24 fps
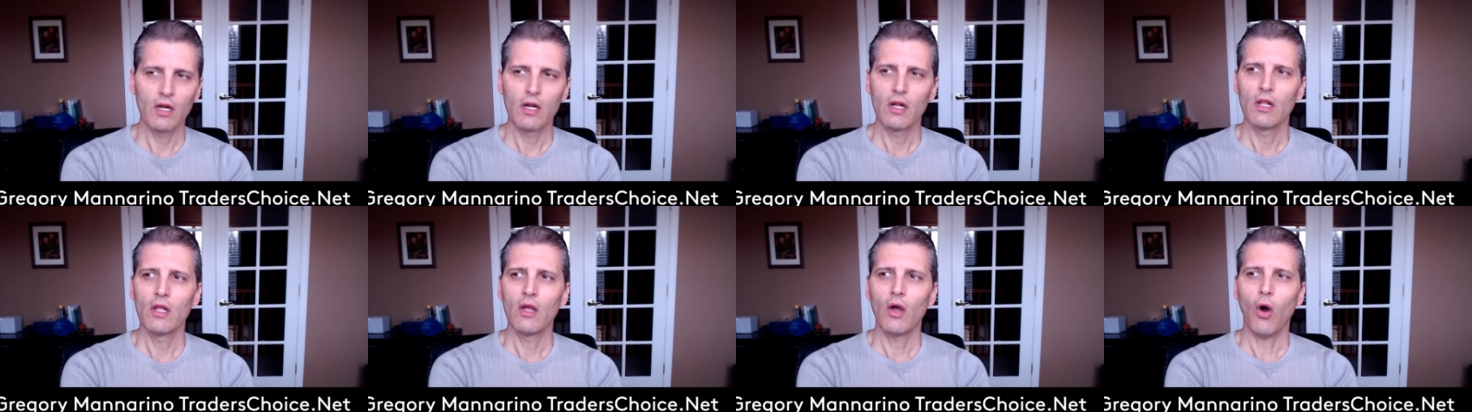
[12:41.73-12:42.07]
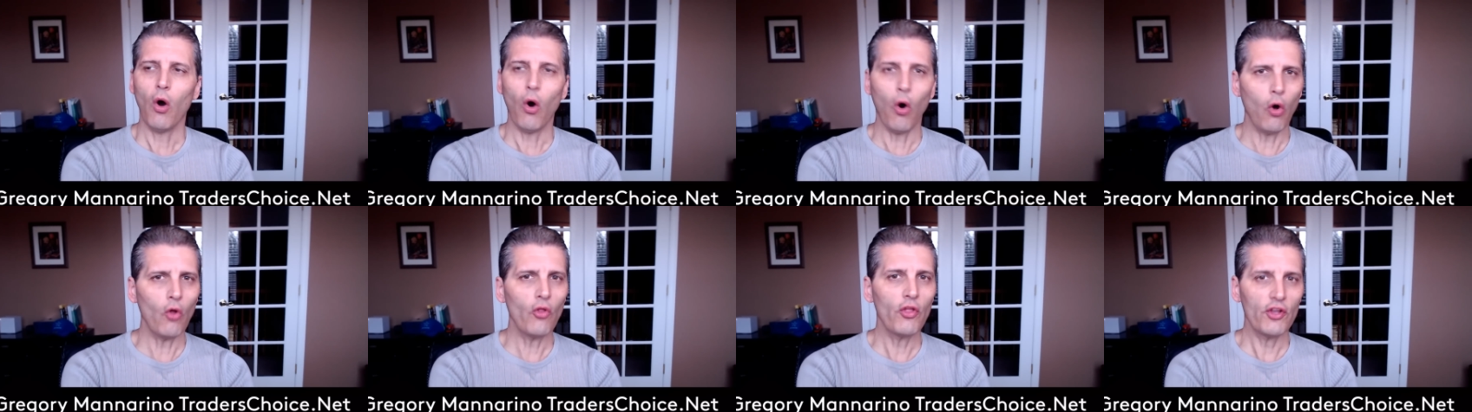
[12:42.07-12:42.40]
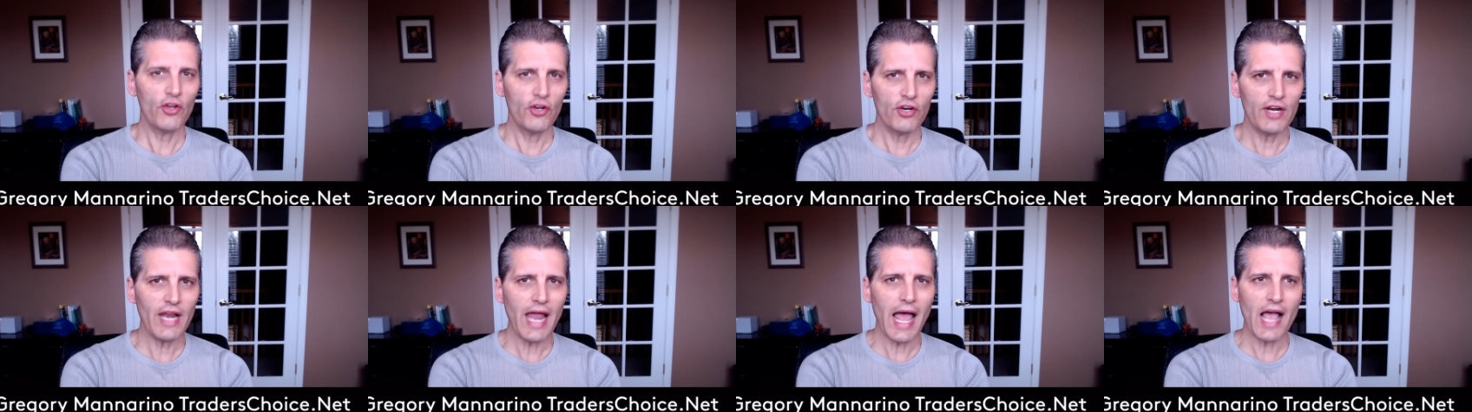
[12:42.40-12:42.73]
all the
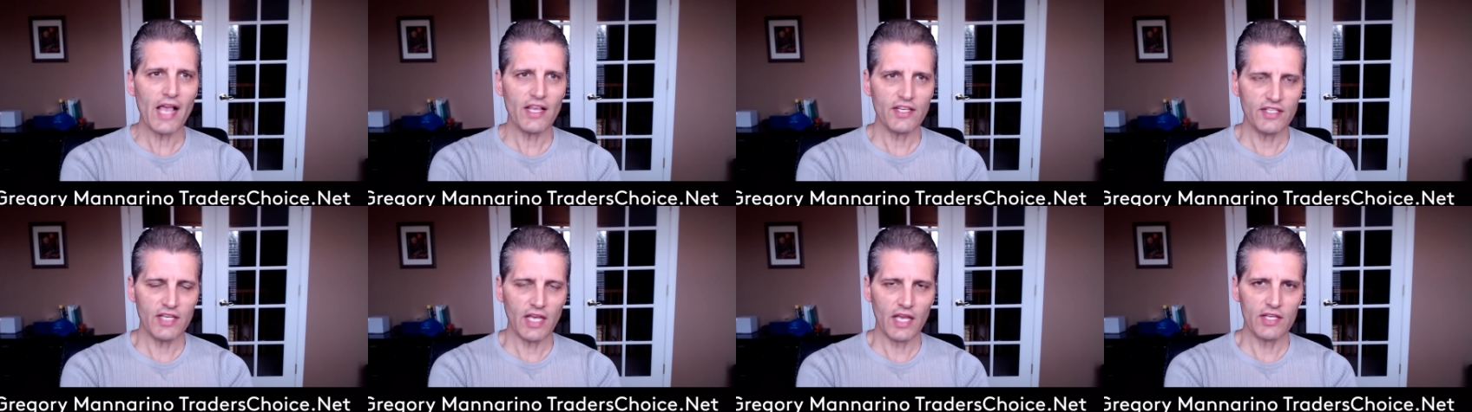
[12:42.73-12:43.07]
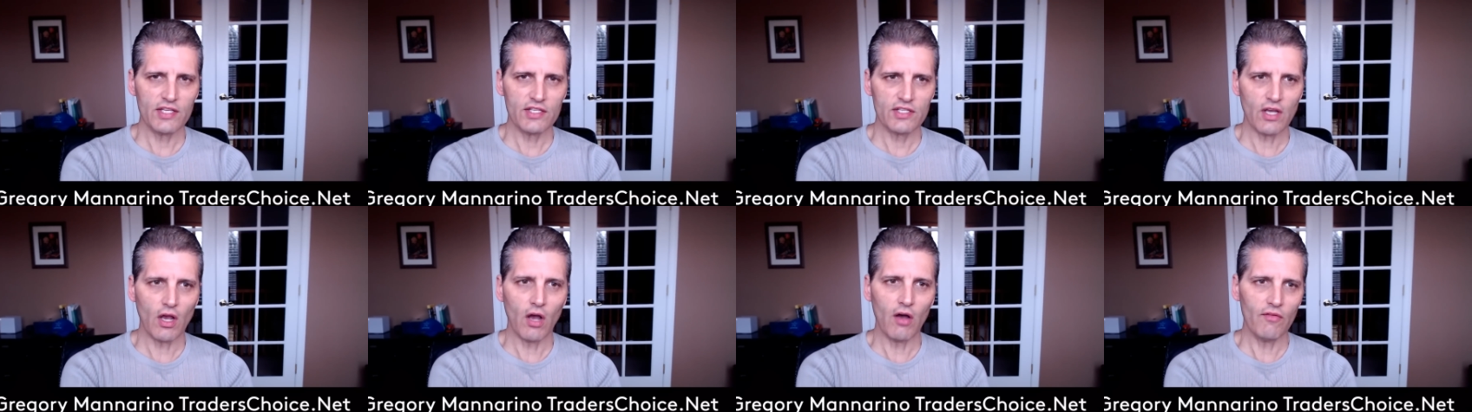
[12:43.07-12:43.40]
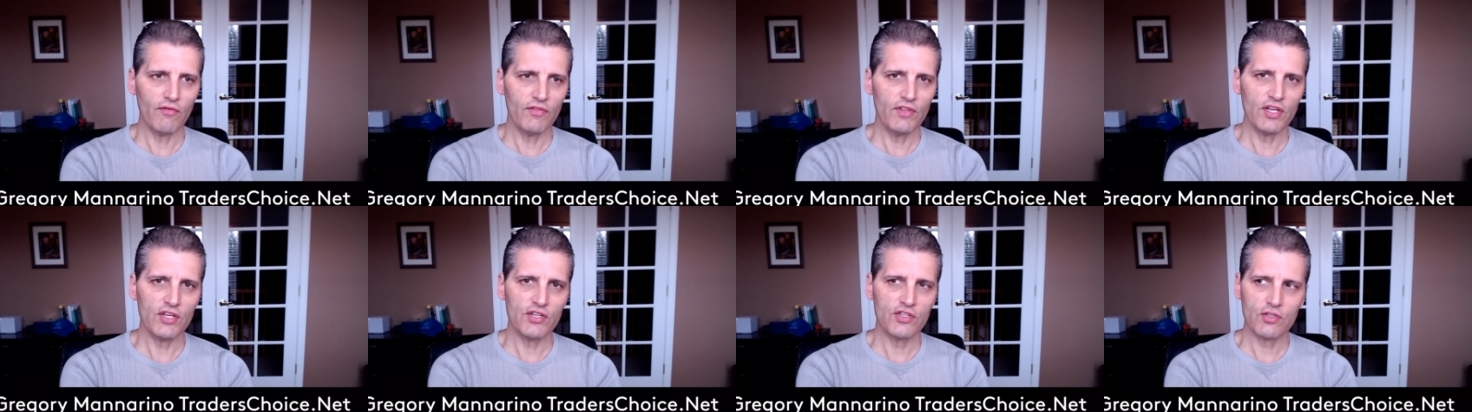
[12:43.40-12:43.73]
good assets of
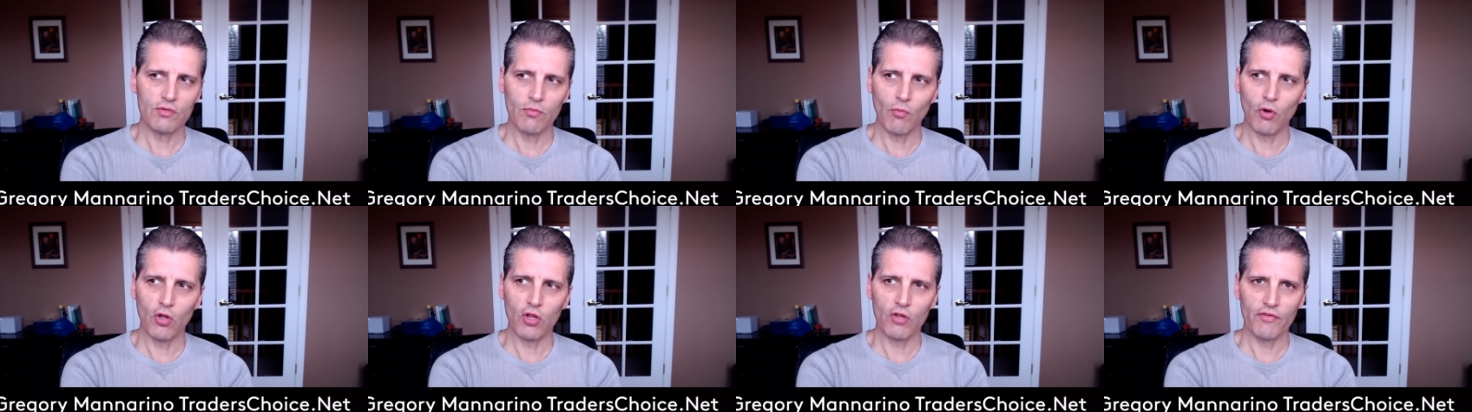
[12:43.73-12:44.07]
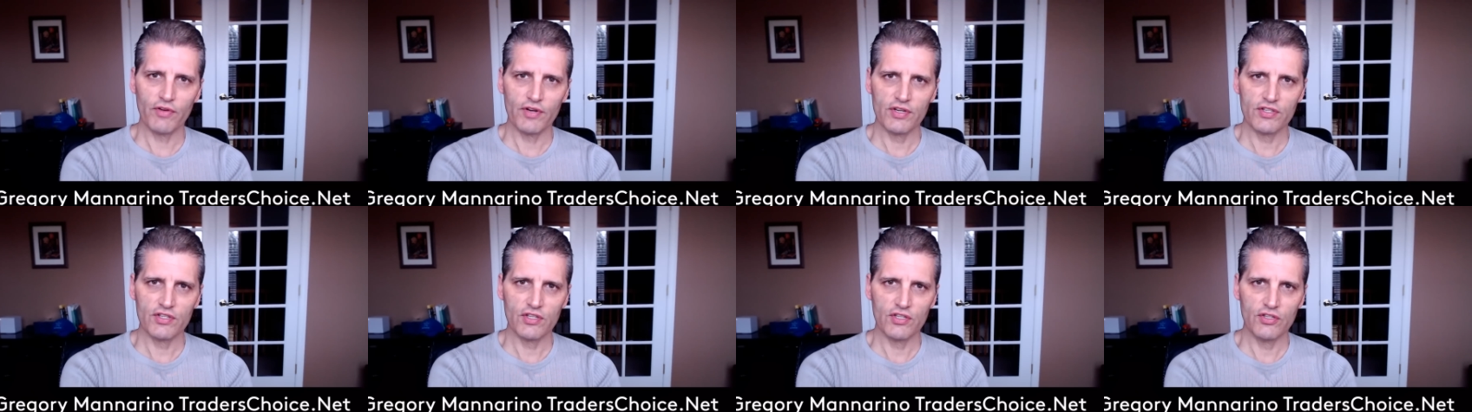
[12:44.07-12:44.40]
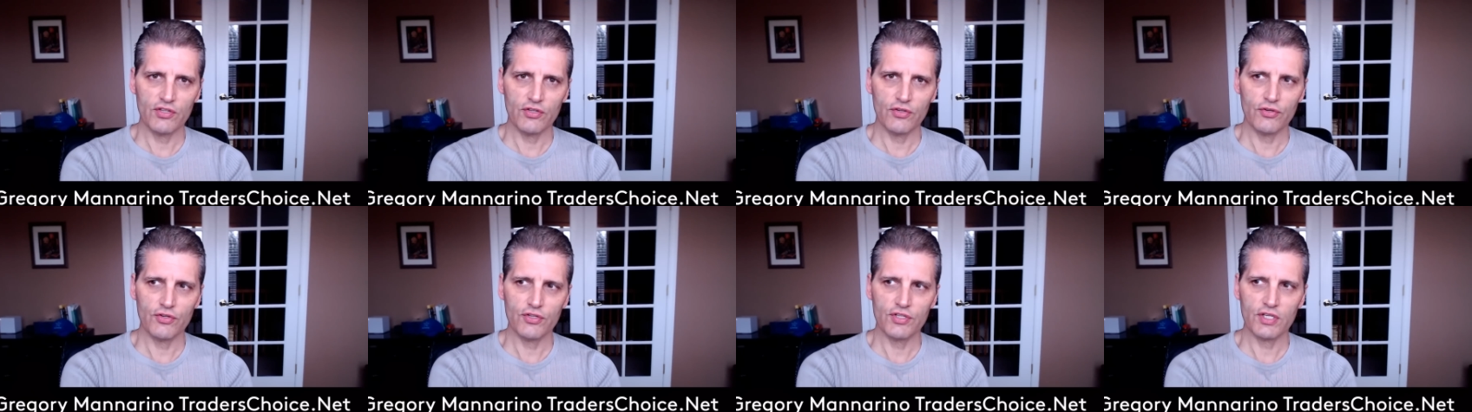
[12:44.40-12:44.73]
these smaller
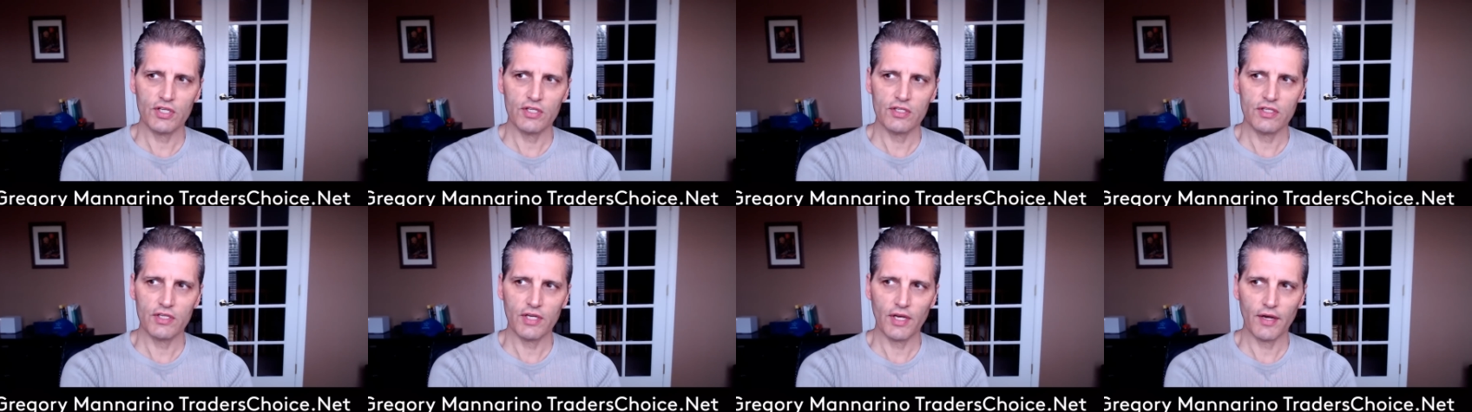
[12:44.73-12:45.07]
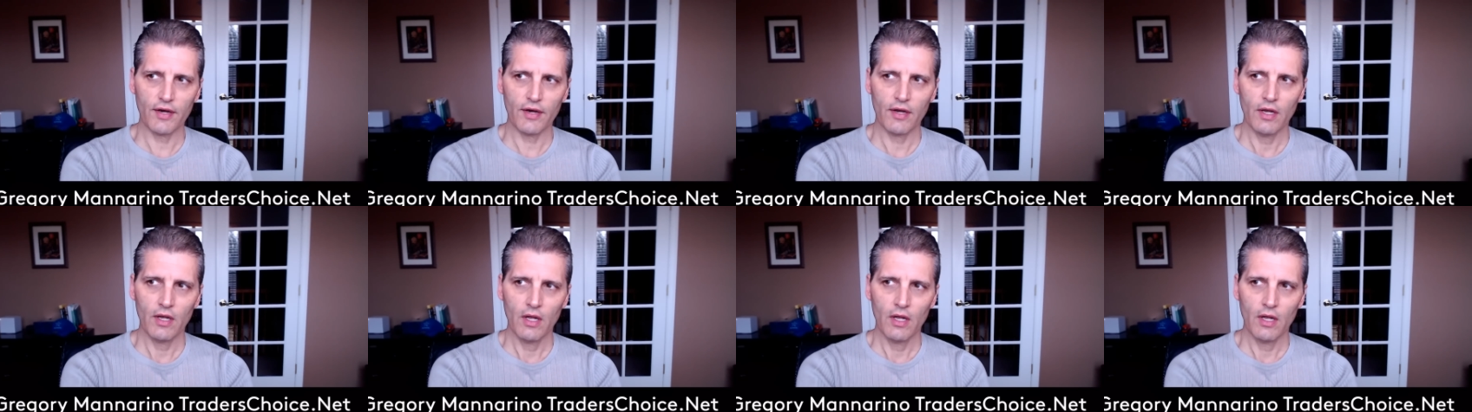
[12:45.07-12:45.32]
institutions here.